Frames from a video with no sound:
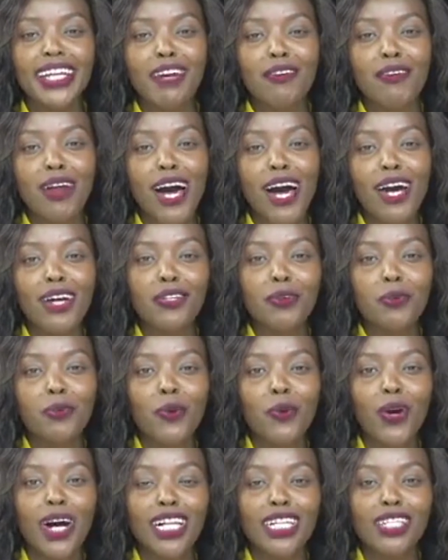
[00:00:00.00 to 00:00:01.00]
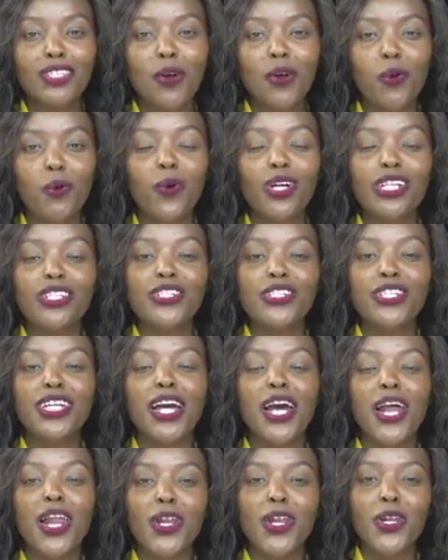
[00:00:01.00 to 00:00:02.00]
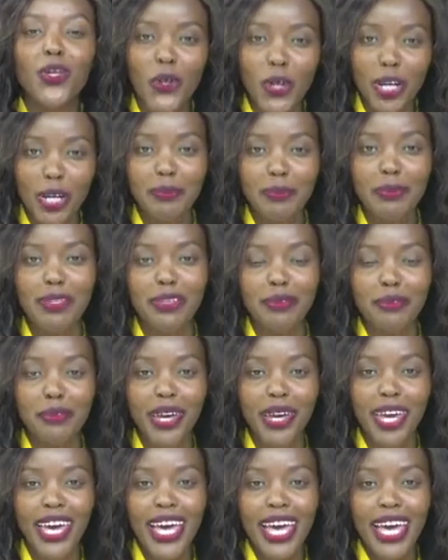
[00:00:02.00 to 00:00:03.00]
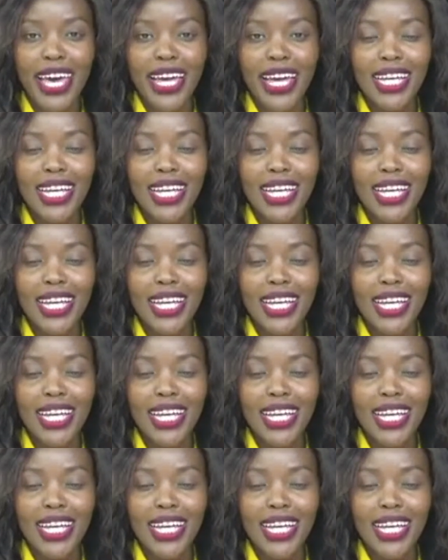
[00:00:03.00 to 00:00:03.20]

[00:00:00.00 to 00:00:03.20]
and around the world. You're watching Look Up TV.